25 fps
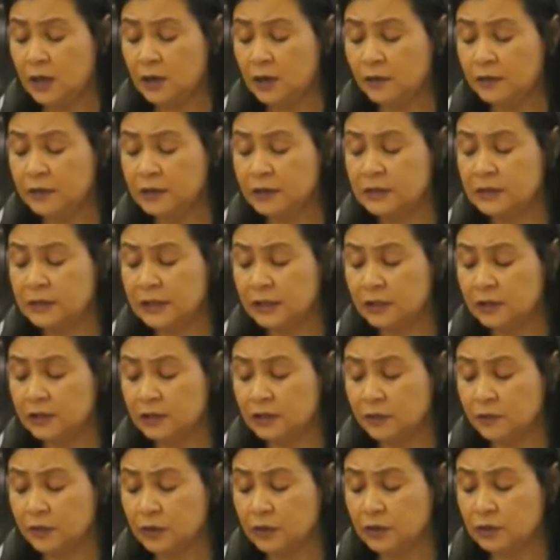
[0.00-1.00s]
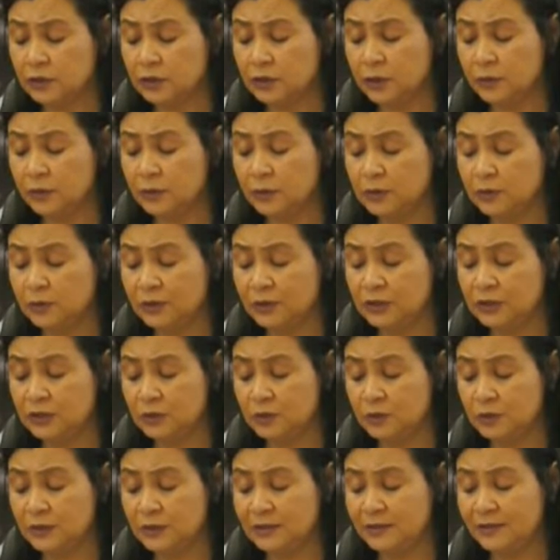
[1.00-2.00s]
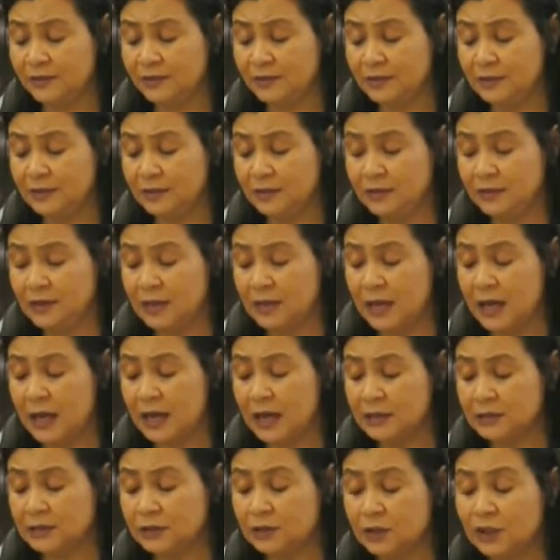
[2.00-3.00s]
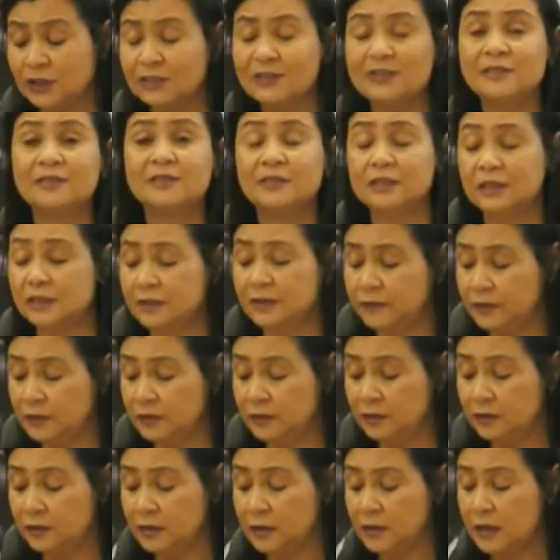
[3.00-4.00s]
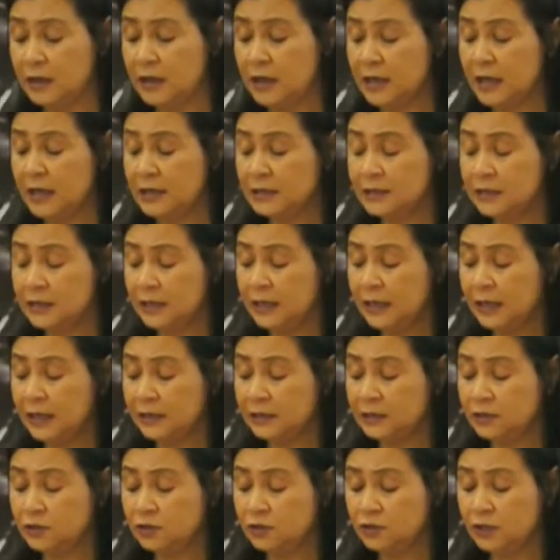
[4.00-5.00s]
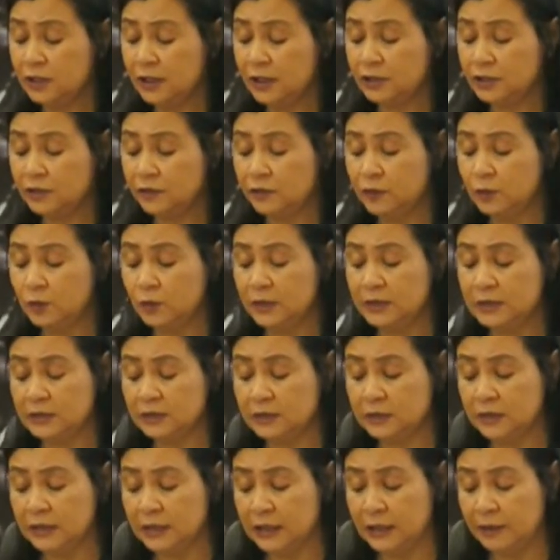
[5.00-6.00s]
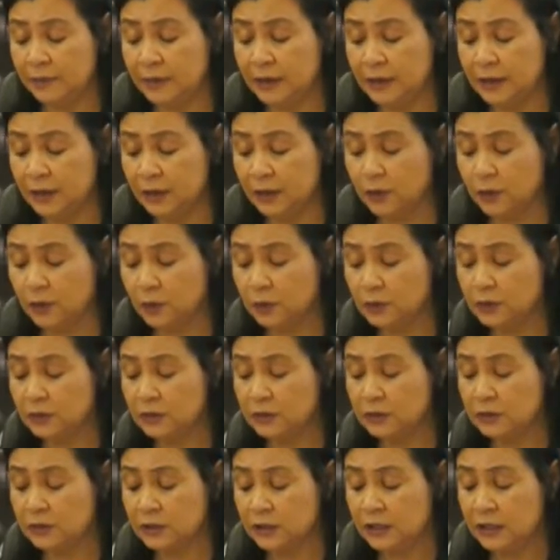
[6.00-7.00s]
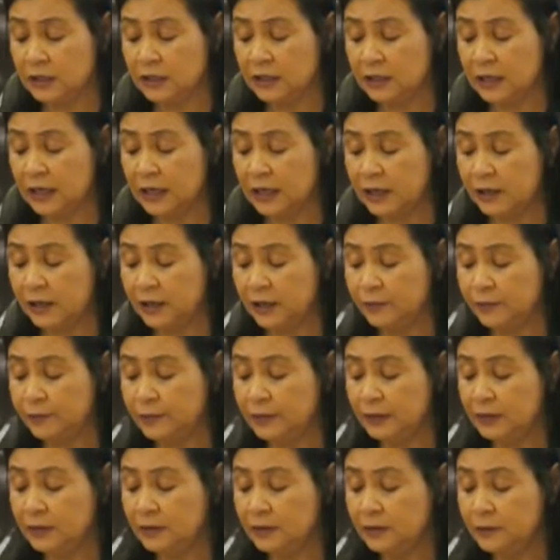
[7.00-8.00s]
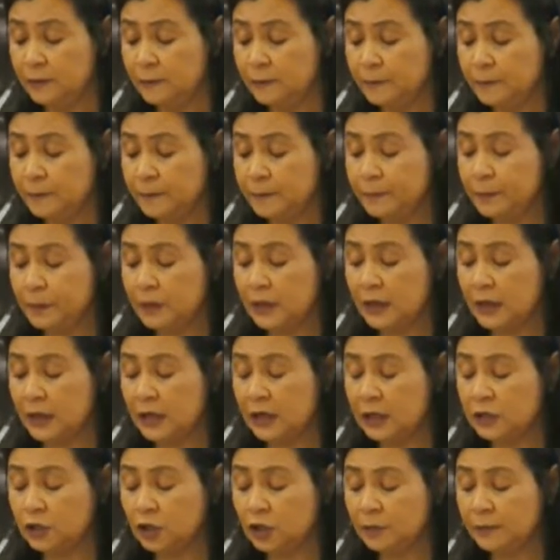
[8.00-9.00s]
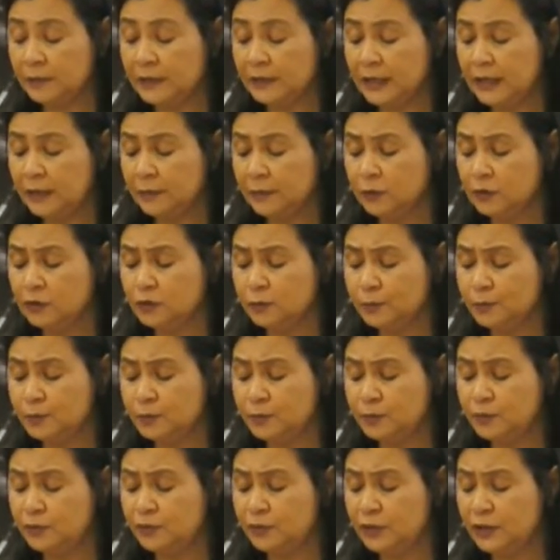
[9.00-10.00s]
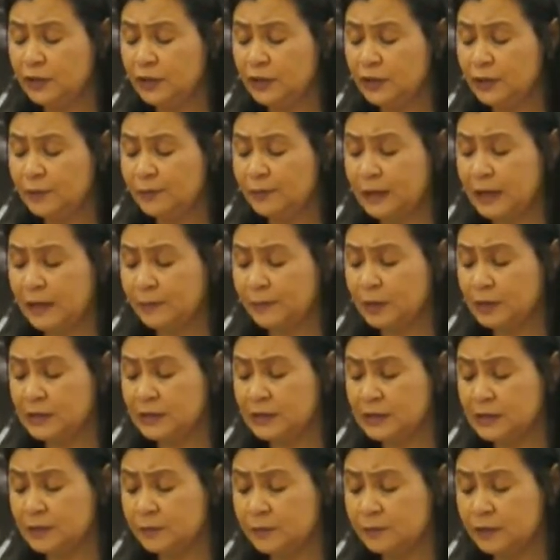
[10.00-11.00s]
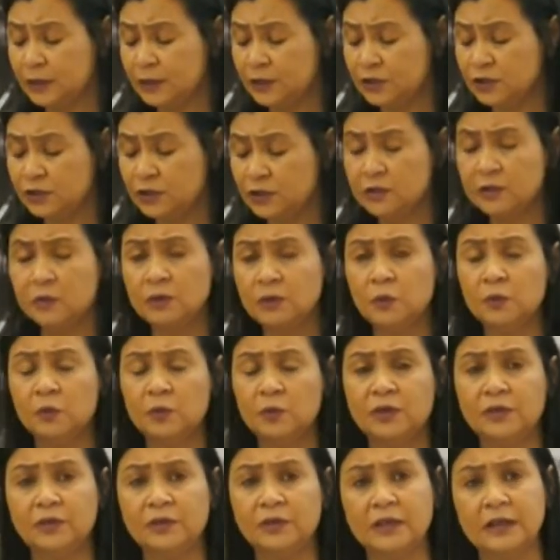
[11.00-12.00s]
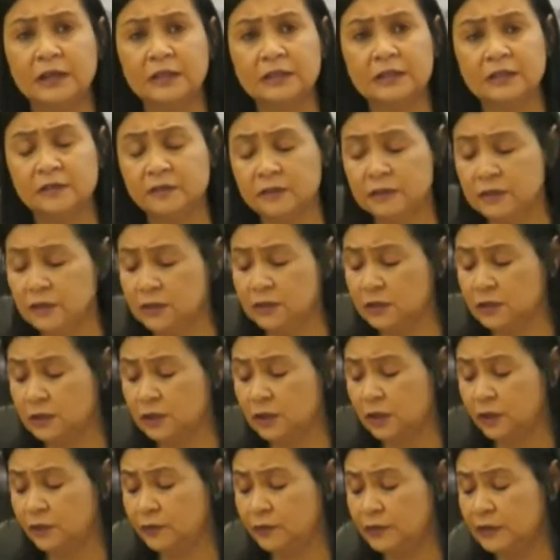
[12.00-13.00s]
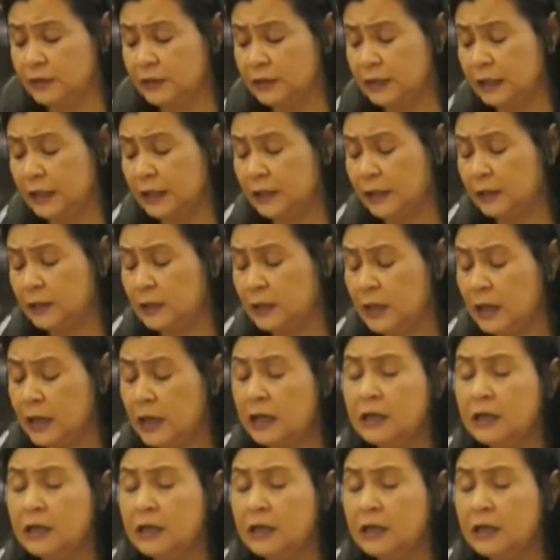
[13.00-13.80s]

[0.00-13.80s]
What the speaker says: And on the 2nd of October 2023, I started serving as an acting judge of the Western Cape High Court. And I have not been able to further my participation with the activities of Nadal